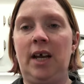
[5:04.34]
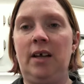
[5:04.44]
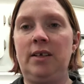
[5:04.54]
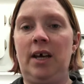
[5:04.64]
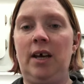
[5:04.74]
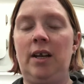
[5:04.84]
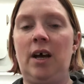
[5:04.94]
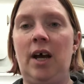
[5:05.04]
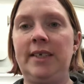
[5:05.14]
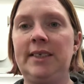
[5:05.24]
and then
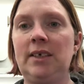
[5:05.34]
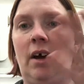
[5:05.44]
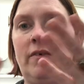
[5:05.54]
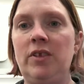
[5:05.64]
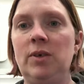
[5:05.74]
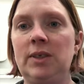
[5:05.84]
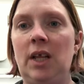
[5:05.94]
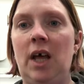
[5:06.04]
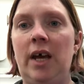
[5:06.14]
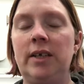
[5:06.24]
I soften those
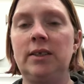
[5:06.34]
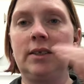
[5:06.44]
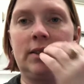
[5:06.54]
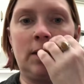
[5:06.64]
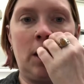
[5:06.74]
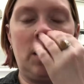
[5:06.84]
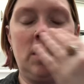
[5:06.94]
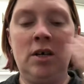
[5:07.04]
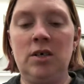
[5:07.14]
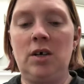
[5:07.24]
lines
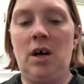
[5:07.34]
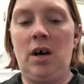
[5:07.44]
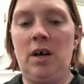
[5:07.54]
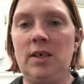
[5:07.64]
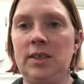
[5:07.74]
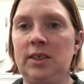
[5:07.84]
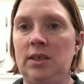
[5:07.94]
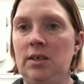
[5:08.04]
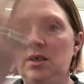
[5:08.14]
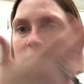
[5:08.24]
uh,
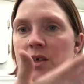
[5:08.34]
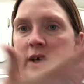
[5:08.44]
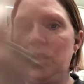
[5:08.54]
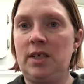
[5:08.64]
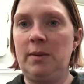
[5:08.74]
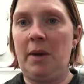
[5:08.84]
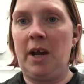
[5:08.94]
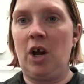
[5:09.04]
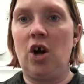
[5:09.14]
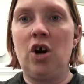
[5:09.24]
to, to make
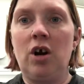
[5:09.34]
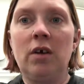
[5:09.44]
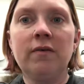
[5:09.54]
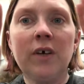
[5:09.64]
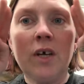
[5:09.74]
a curve.